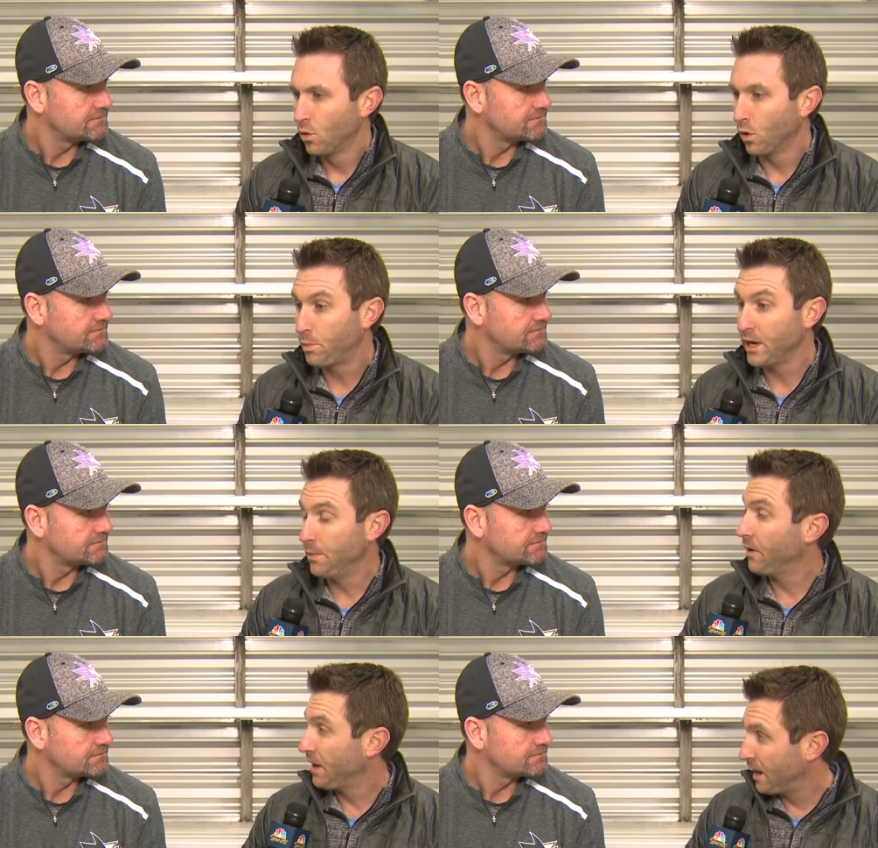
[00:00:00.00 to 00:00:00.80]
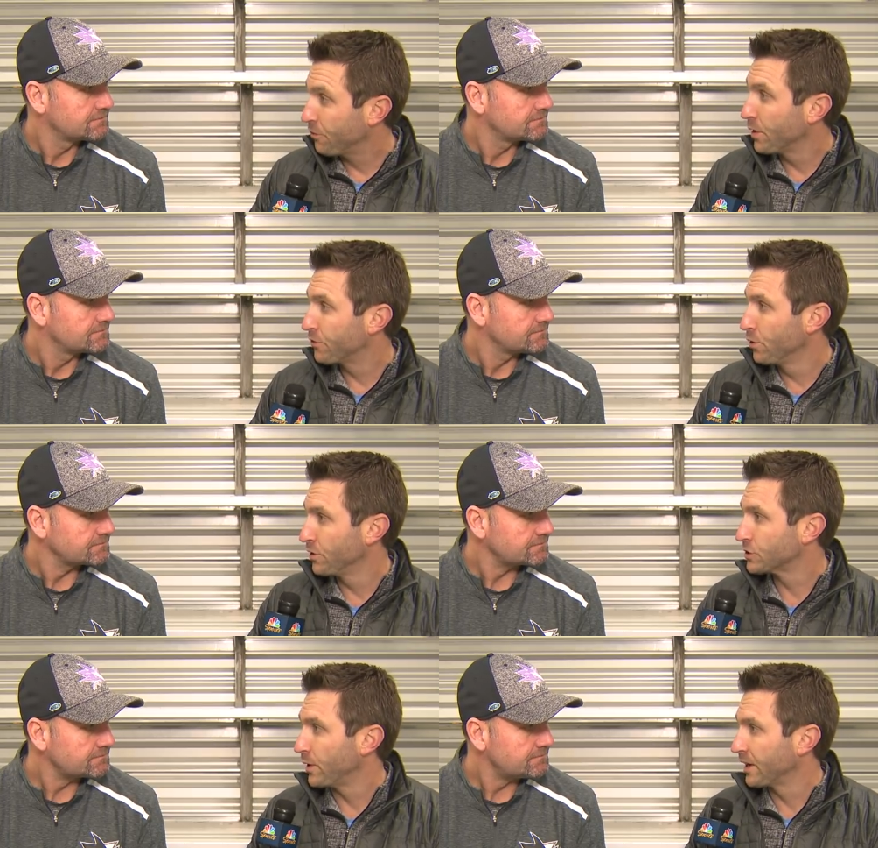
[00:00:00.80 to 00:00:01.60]
Speaker 1: Well, Pete, about halfway through
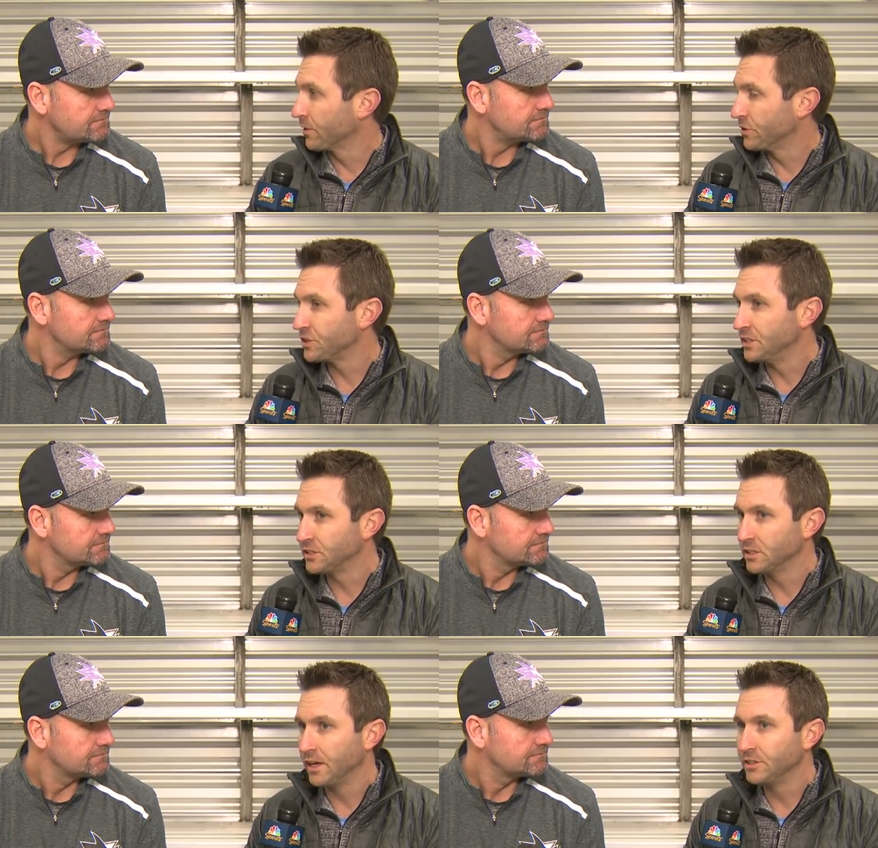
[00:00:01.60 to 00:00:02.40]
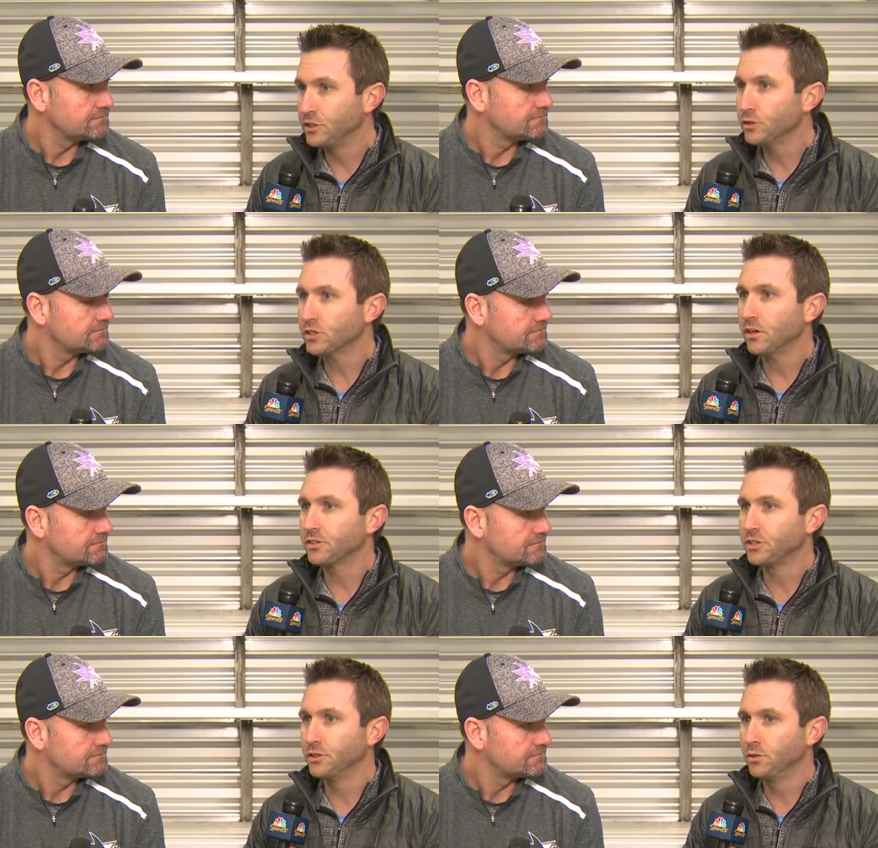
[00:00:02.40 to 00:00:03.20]
this regular season, as you
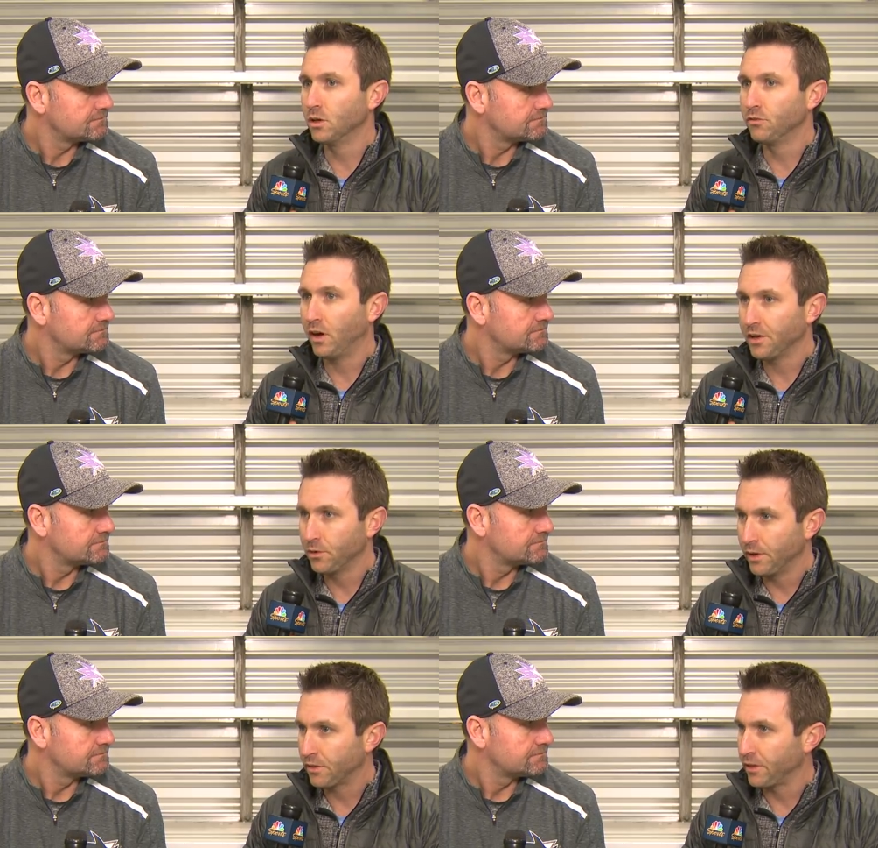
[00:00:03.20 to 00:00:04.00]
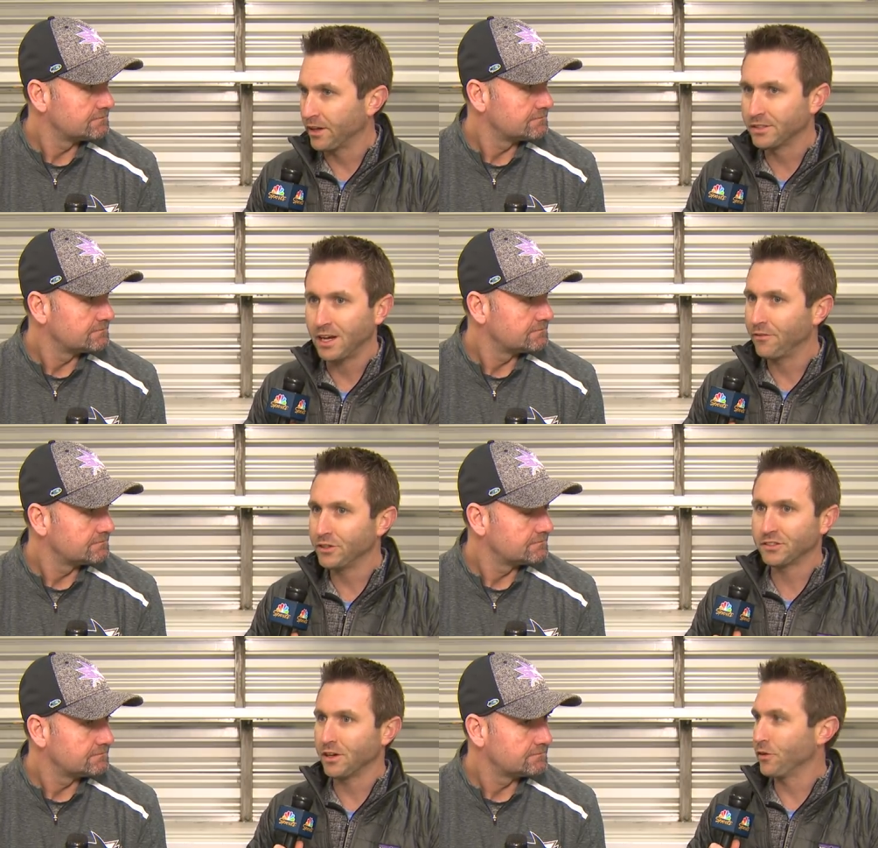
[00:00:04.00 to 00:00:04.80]
start to evaluate things,
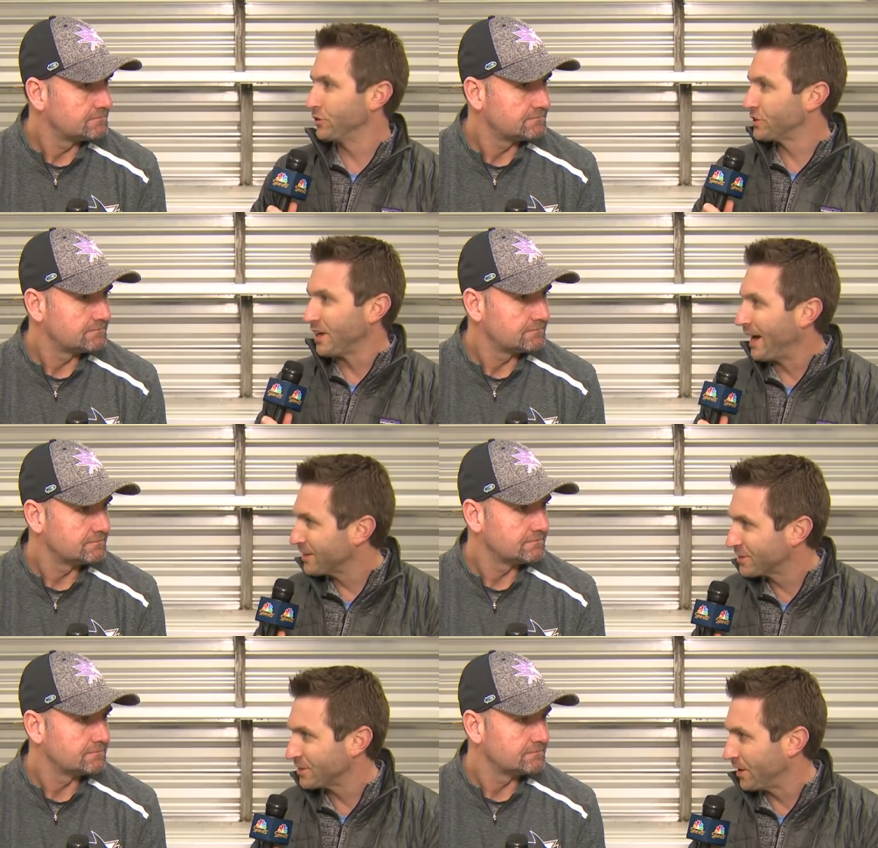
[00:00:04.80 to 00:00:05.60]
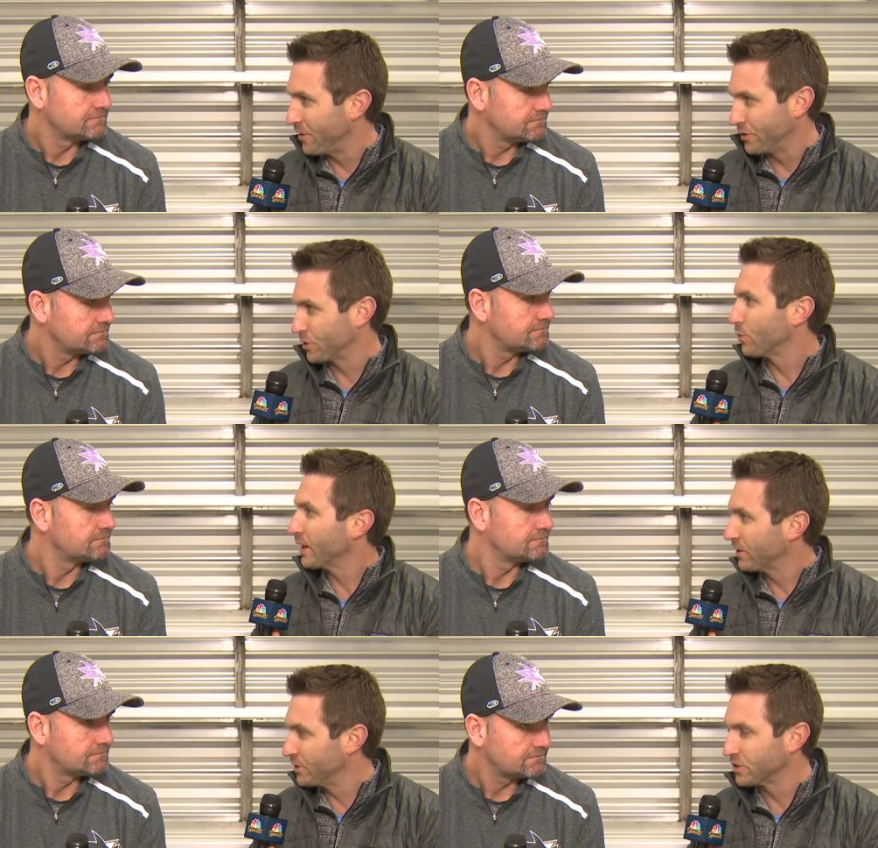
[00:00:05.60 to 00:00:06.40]
obviously there's stats and there's a
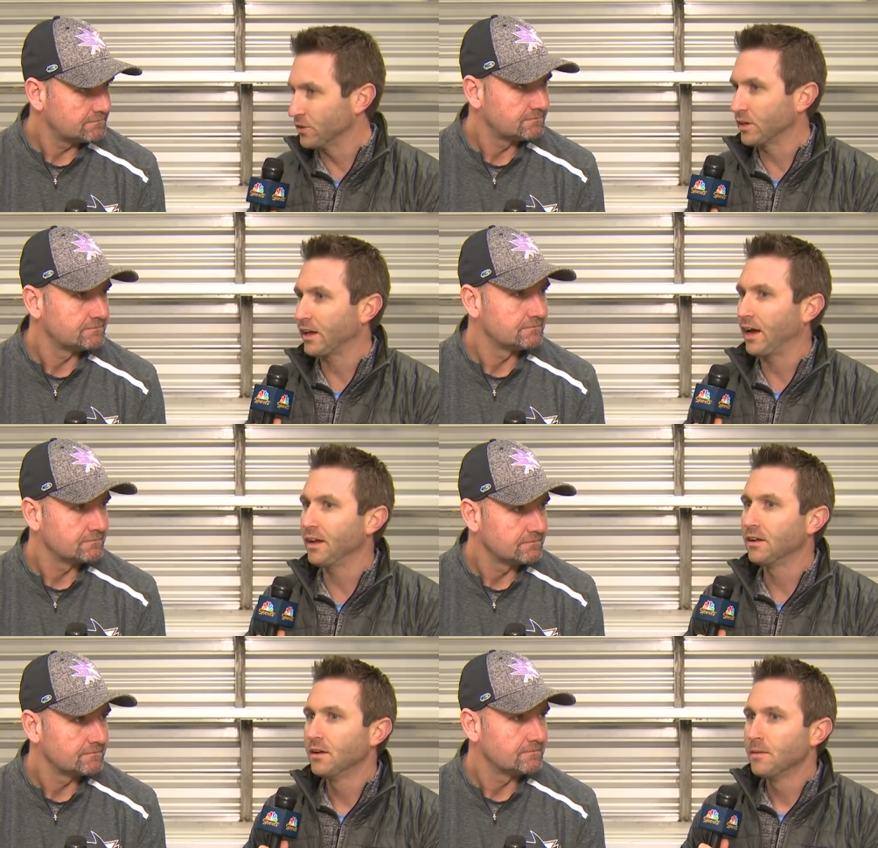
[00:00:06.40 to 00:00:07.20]
record to look at,